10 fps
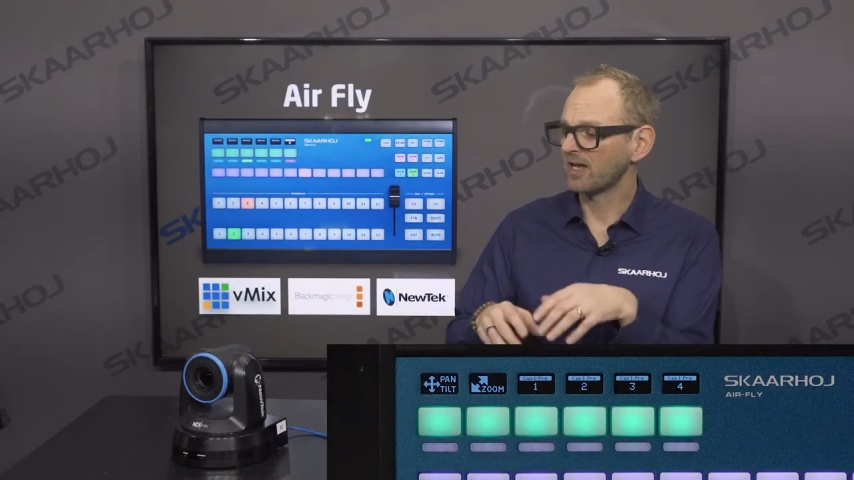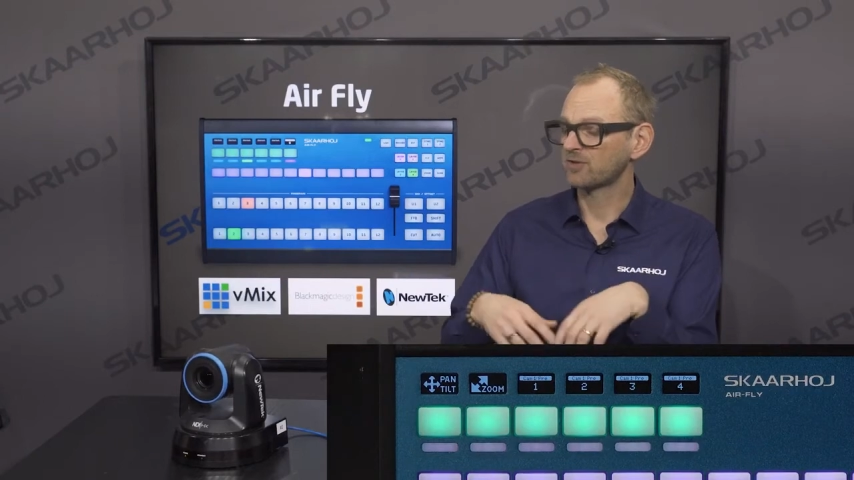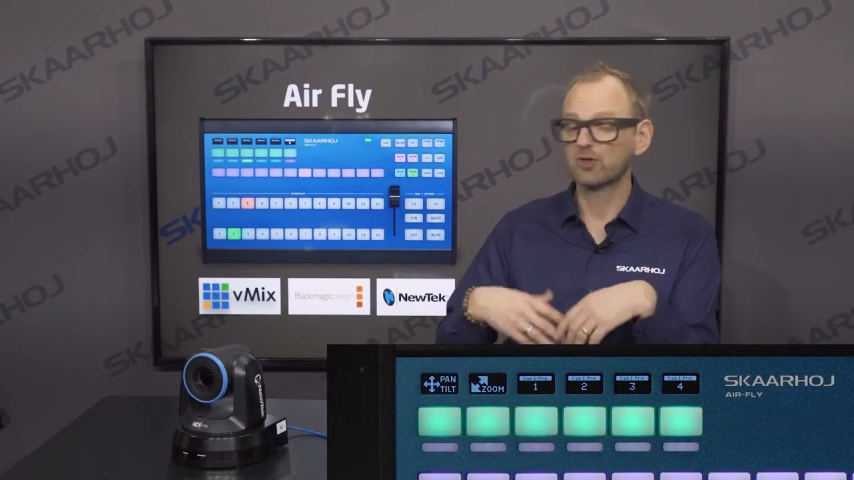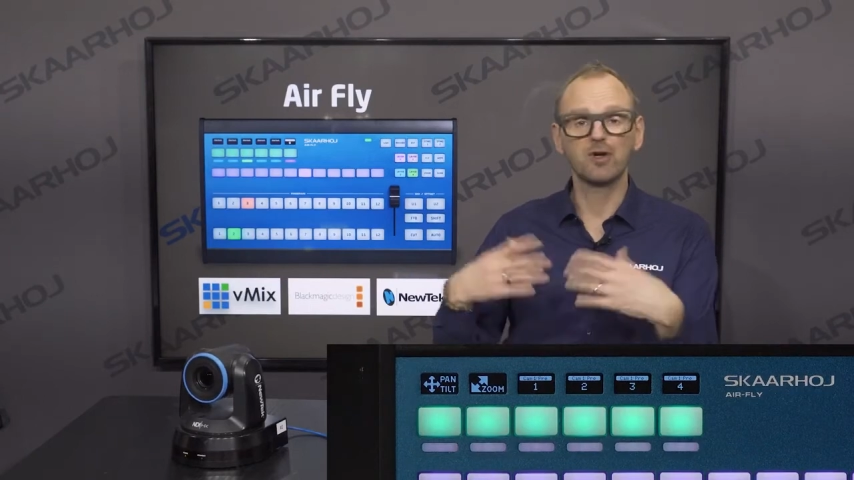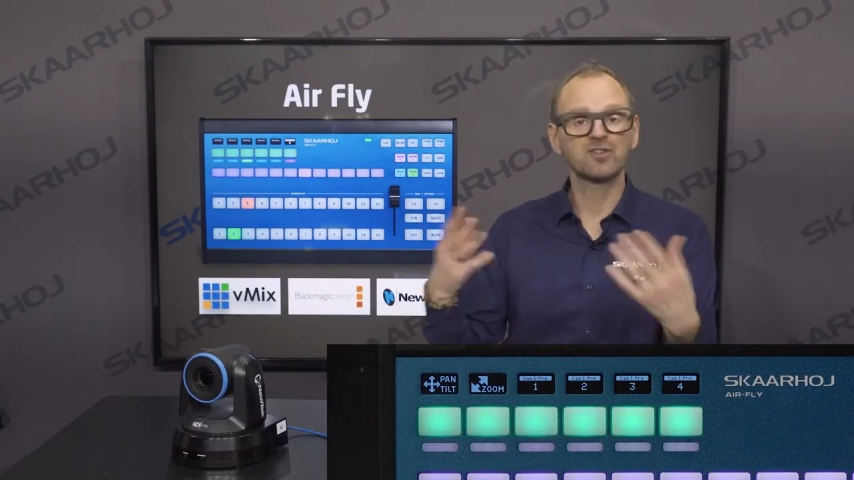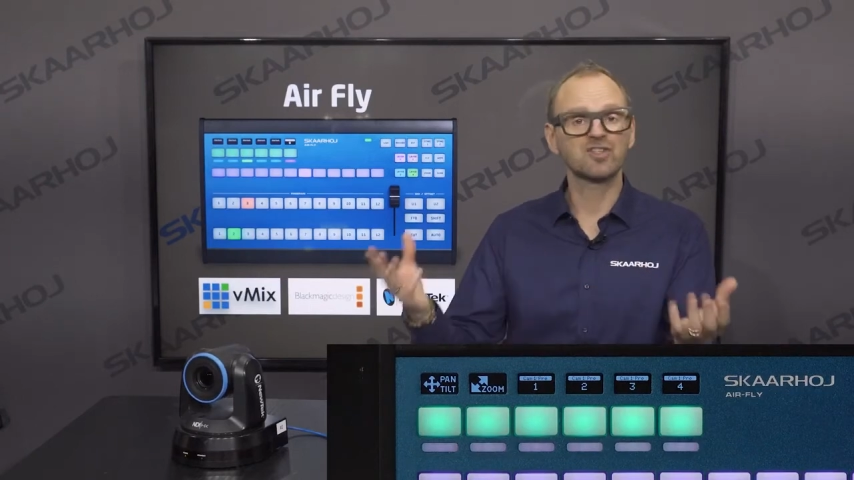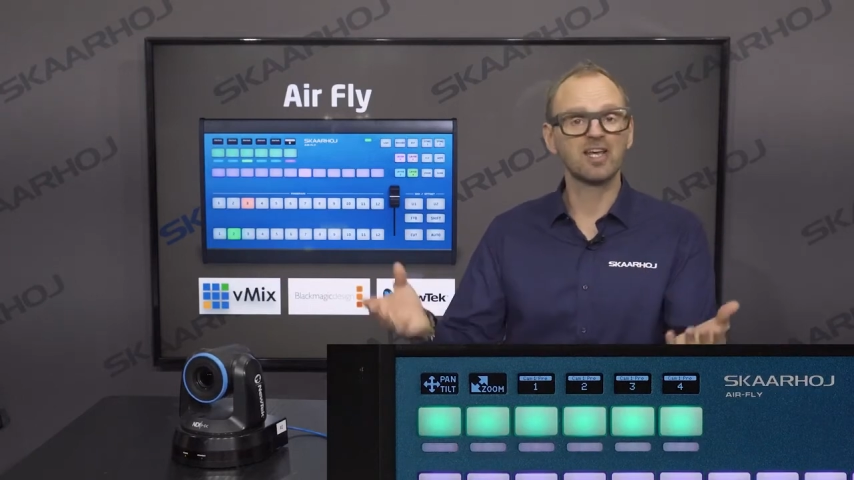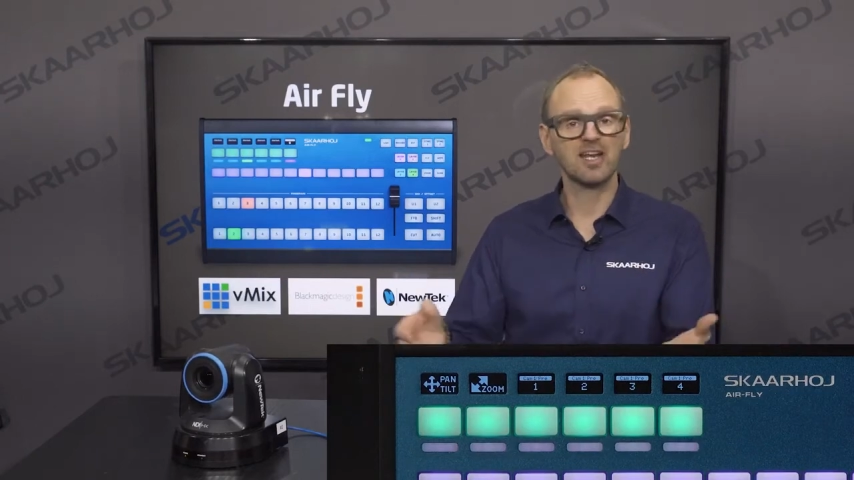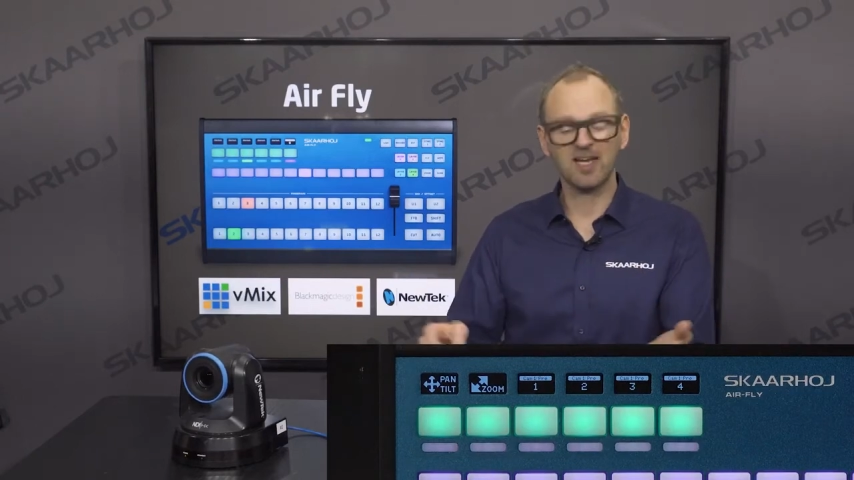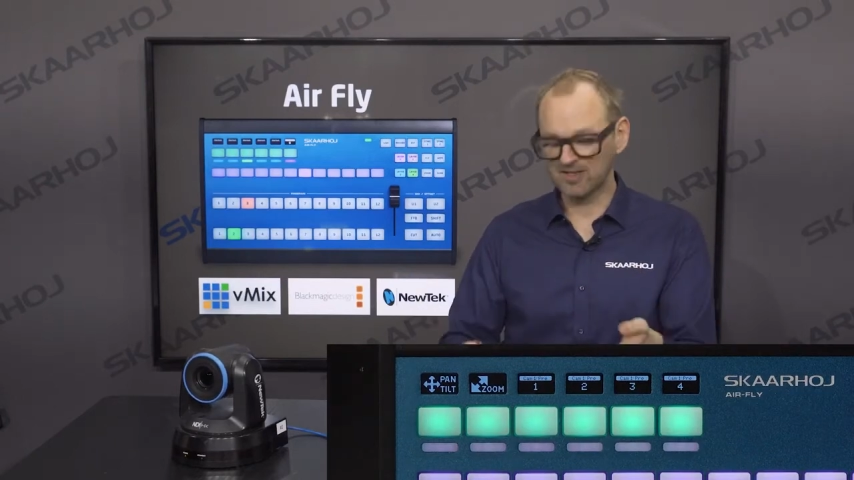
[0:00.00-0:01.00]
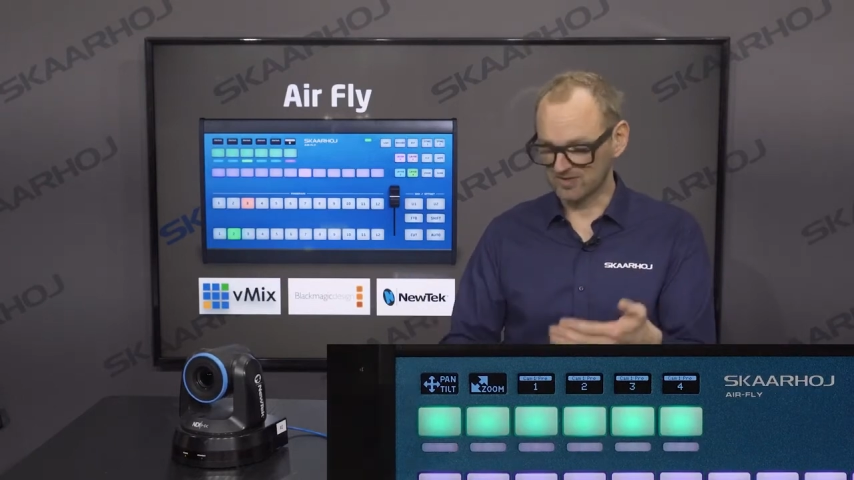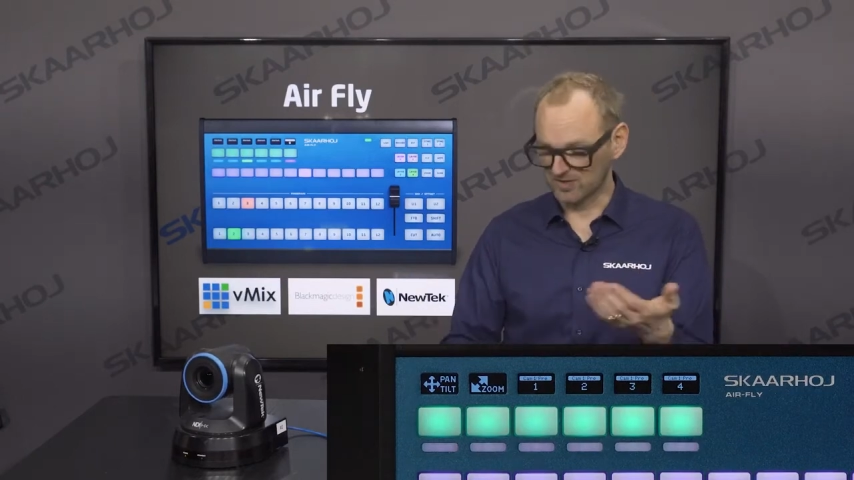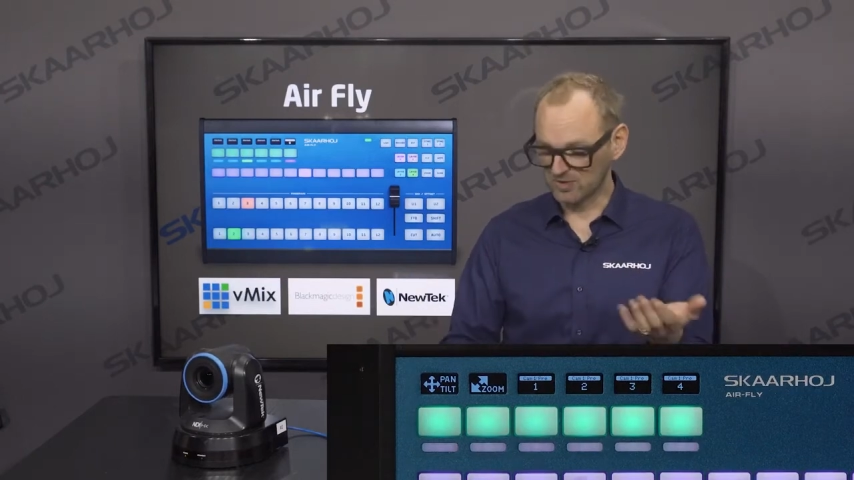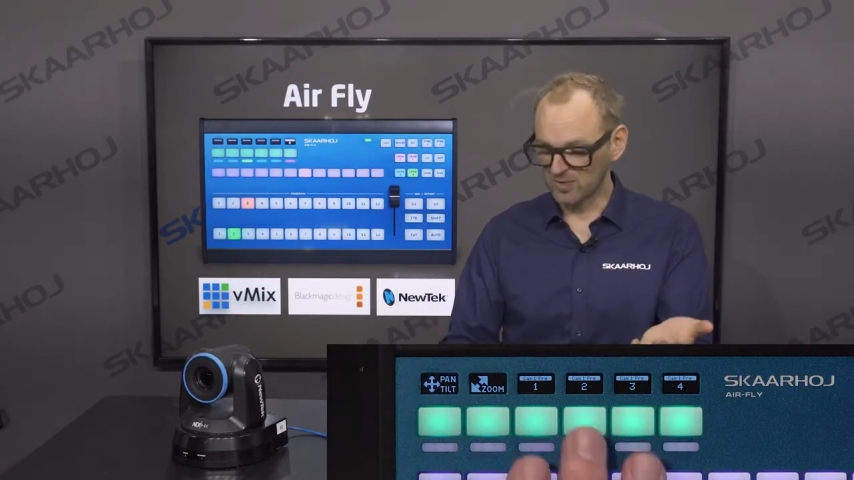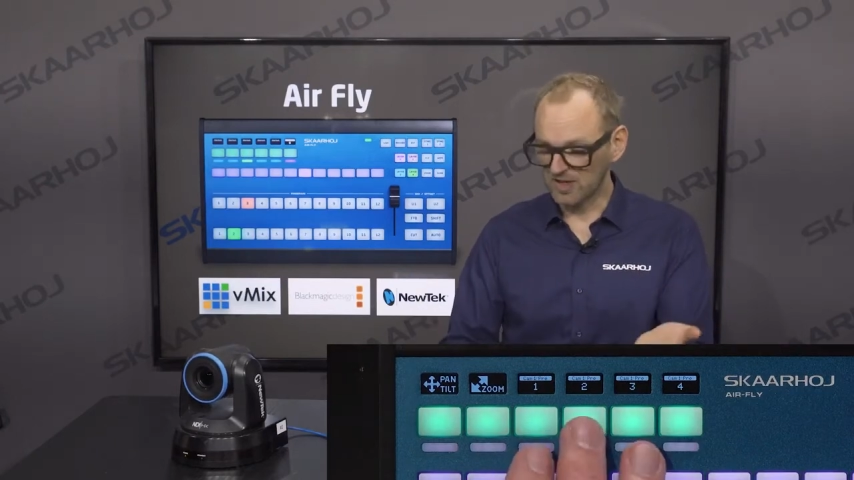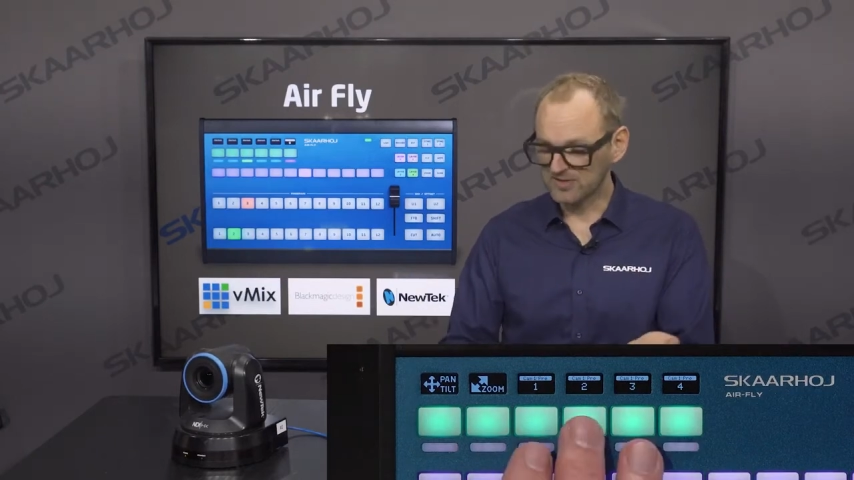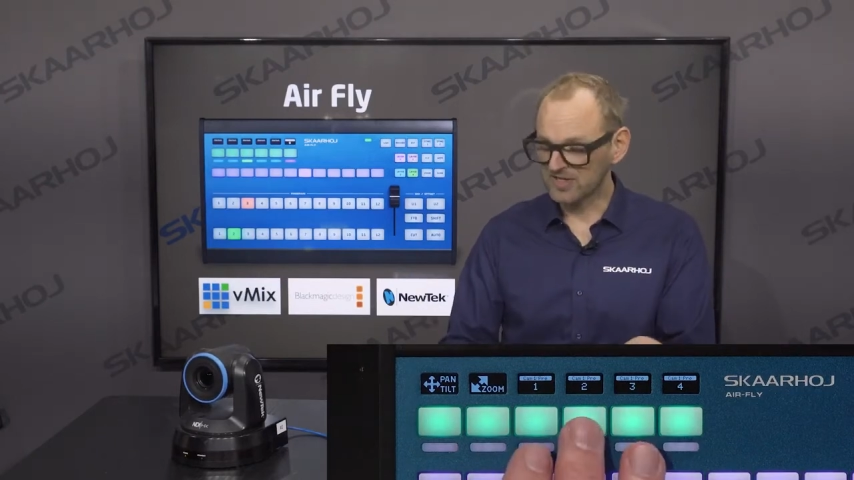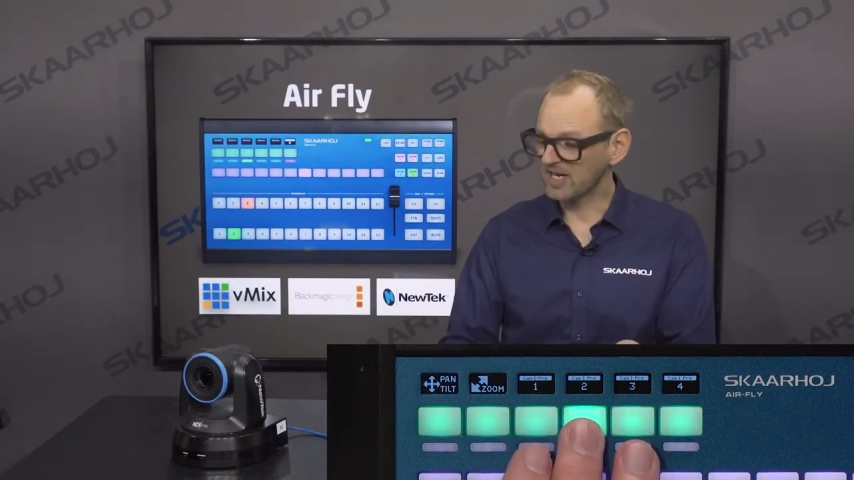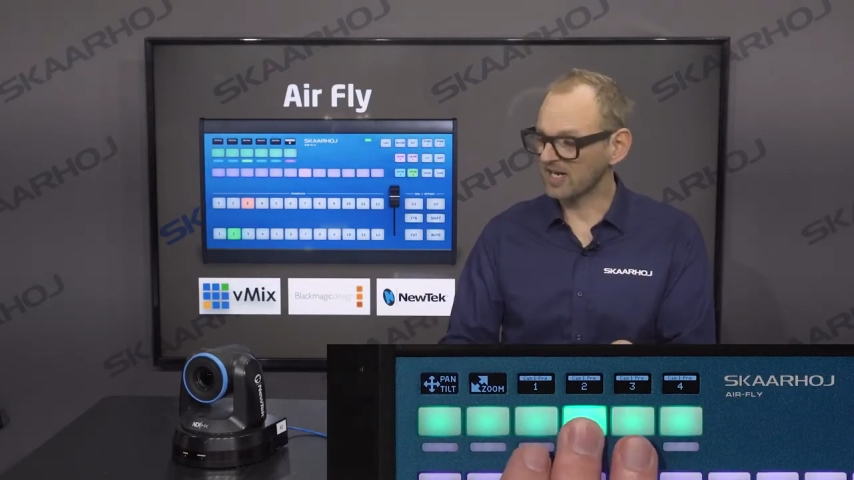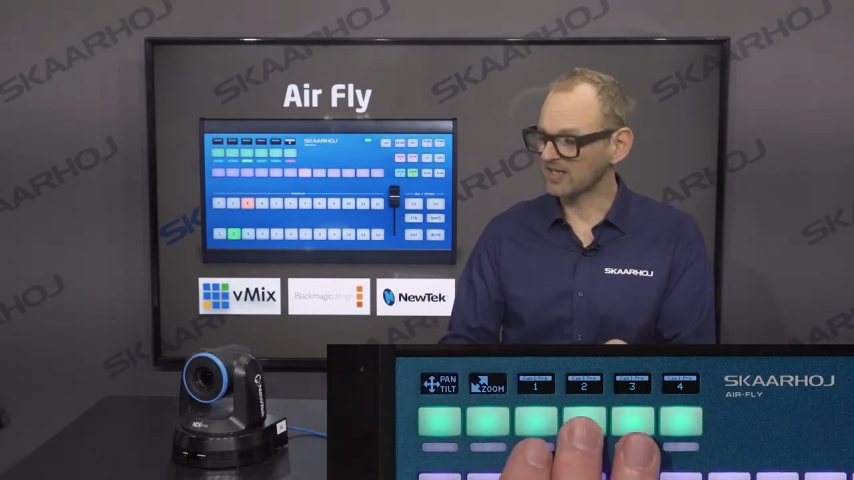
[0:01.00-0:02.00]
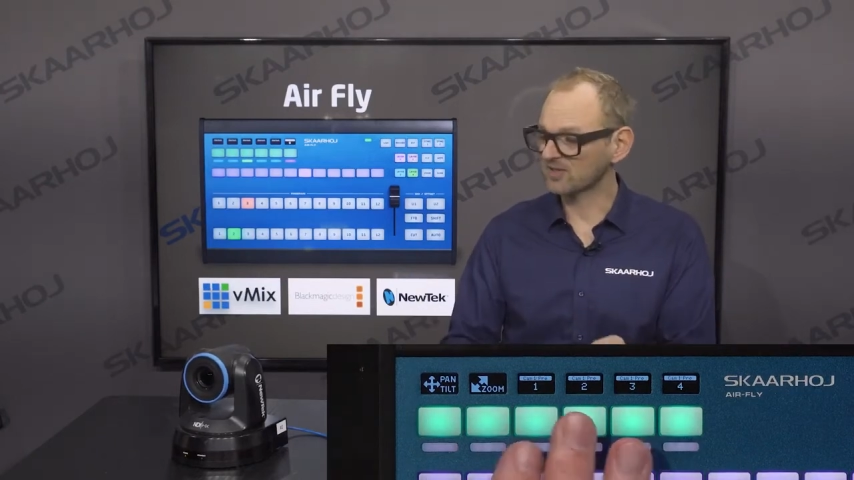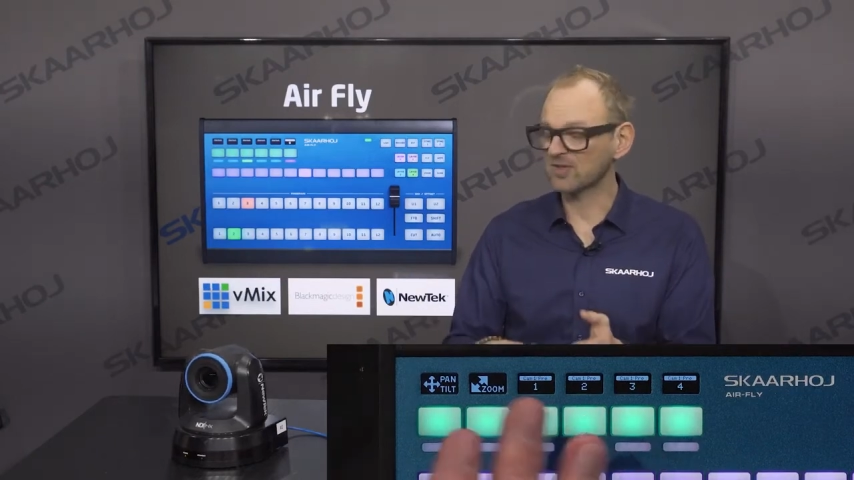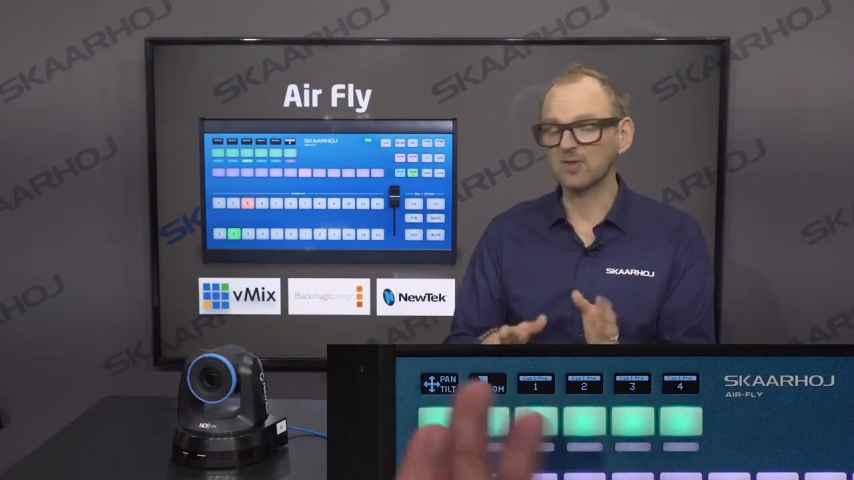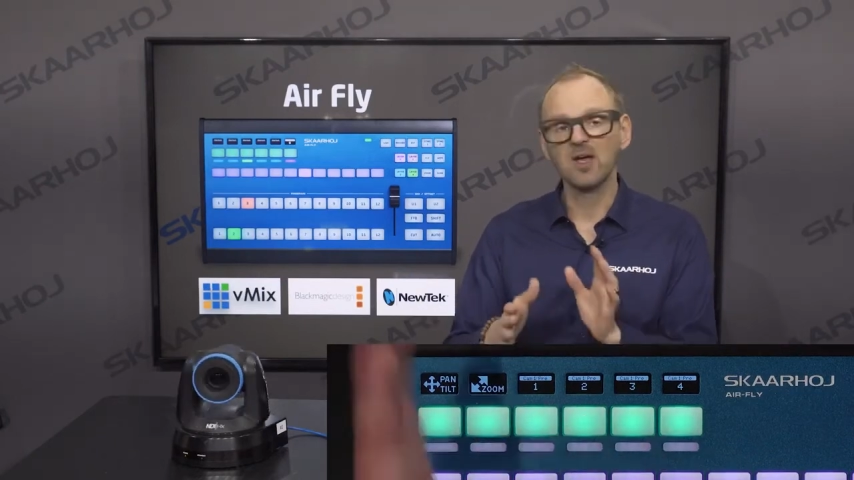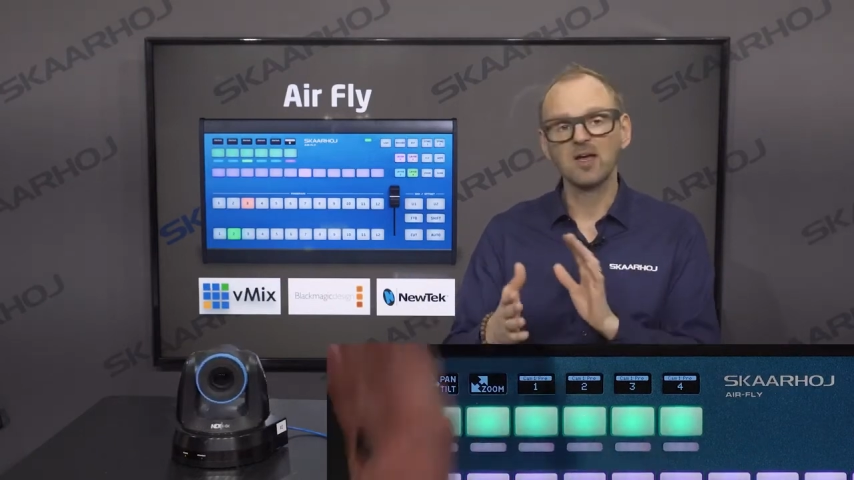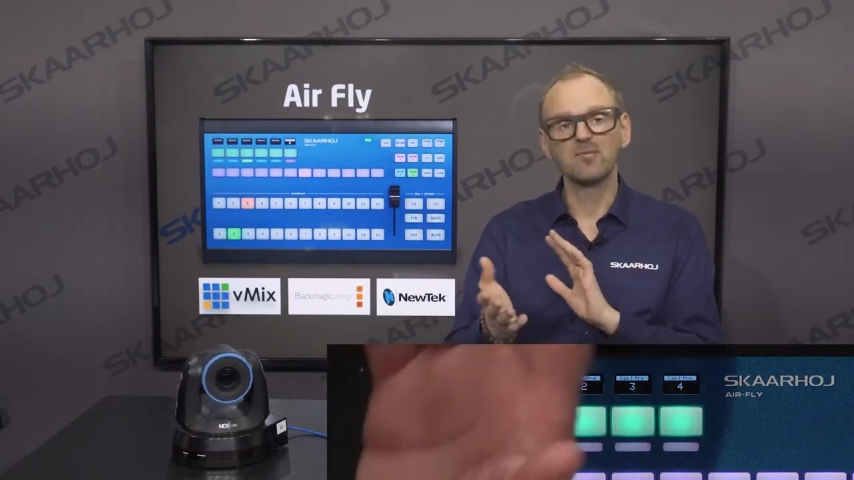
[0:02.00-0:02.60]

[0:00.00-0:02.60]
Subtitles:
church settings or school settings to